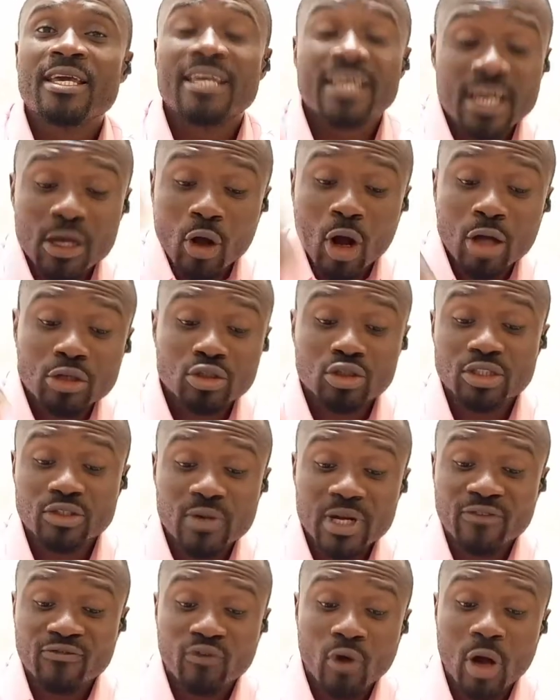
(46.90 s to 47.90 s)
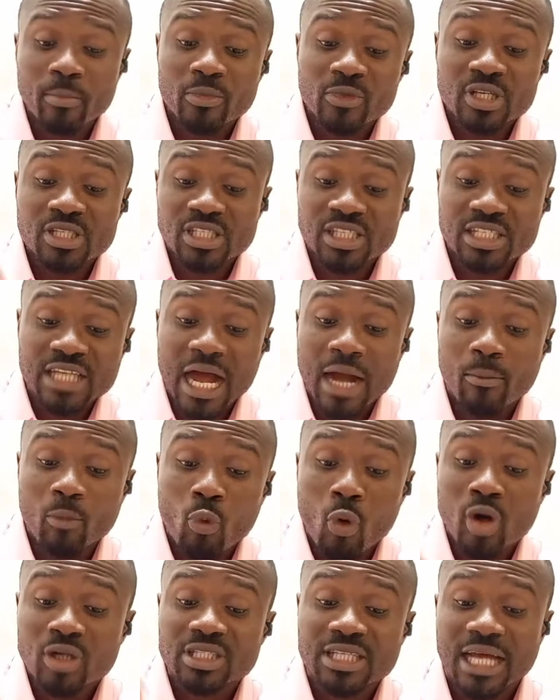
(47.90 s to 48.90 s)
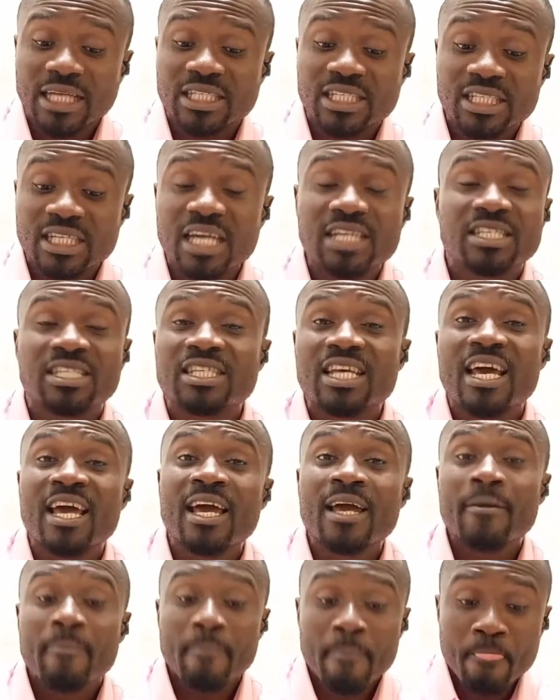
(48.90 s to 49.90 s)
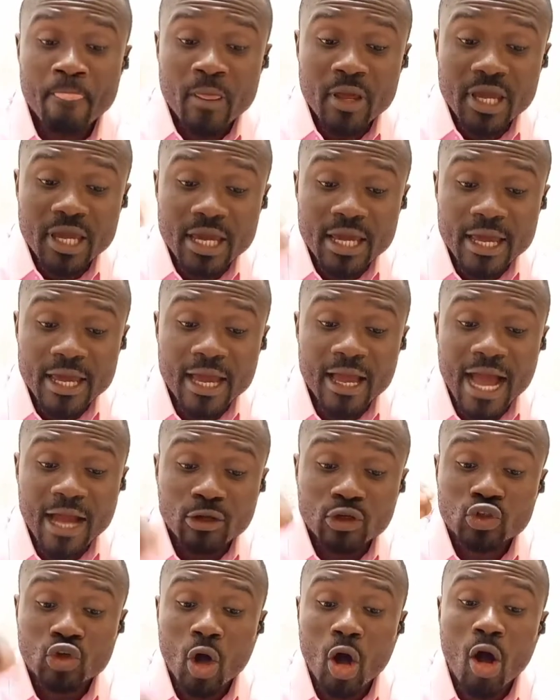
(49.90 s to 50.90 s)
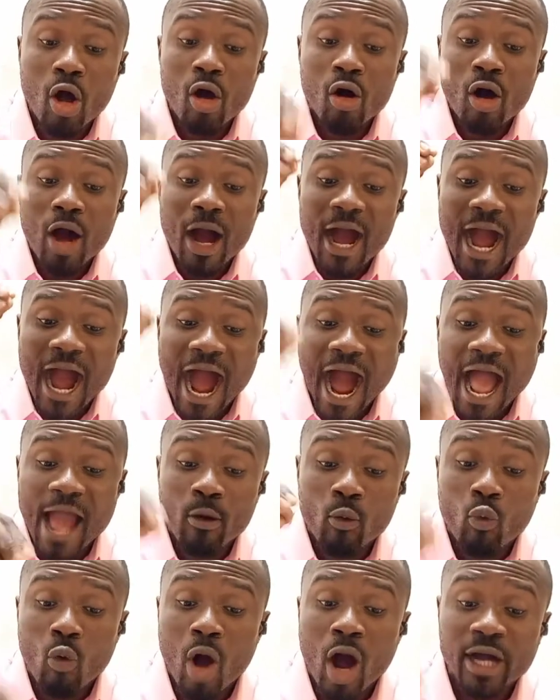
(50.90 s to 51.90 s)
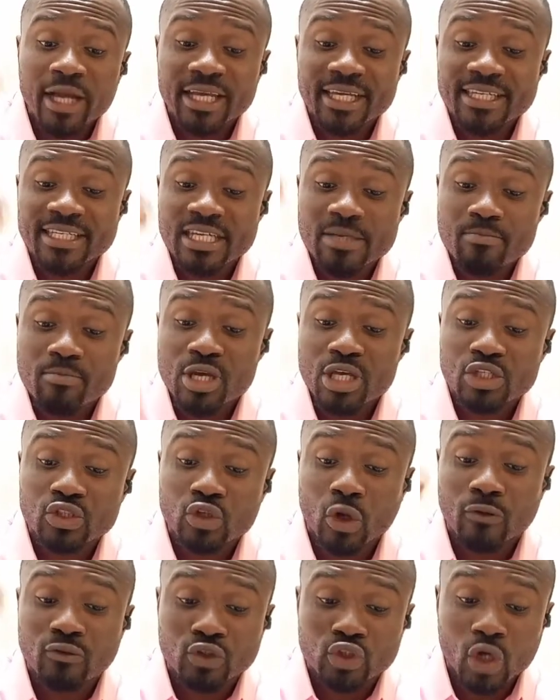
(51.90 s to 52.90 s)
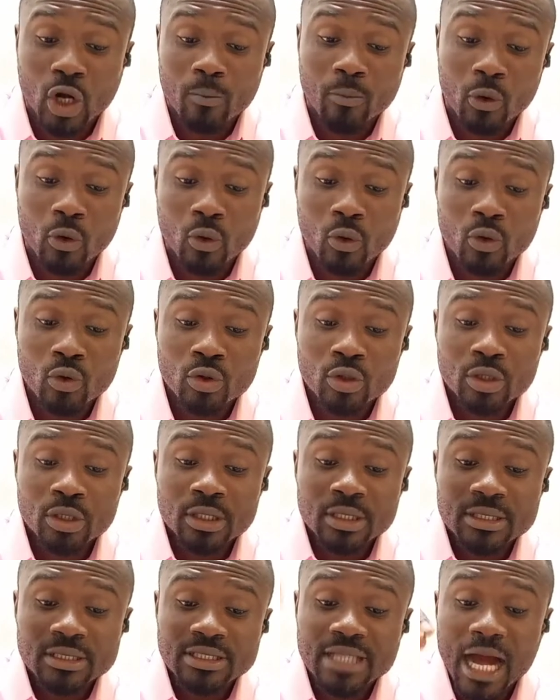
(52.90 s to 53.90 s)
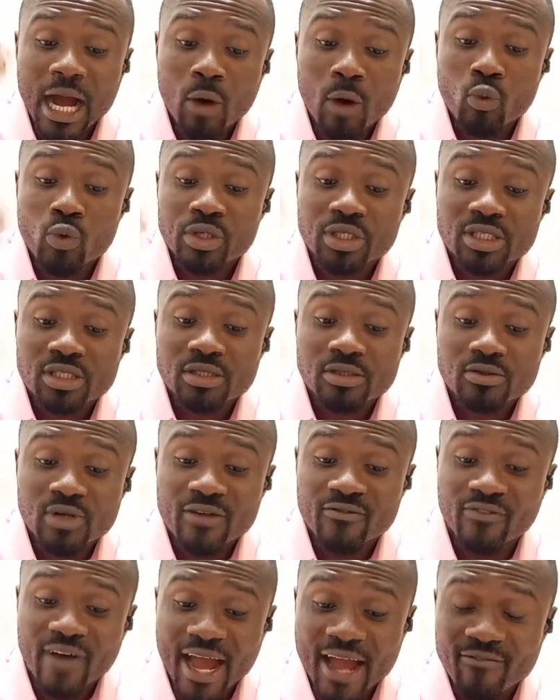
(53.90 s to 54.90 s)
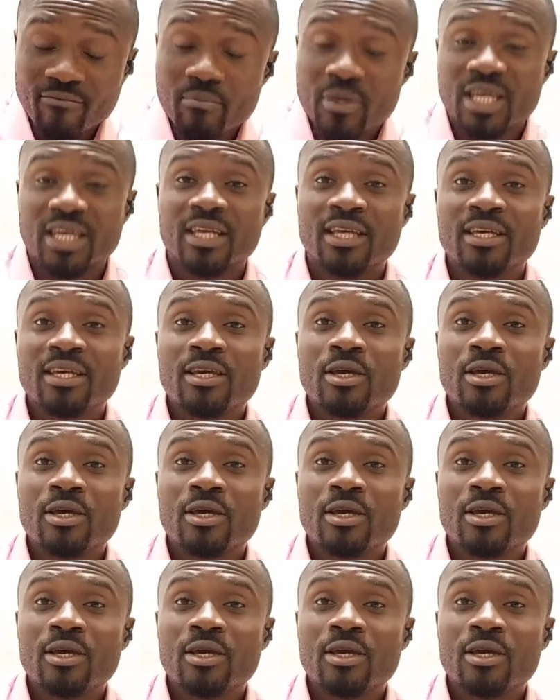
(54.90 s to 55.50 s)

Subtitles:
He can't read from Psalm 138. Say, though I walk in the midst of trouble, thou wilt revive me.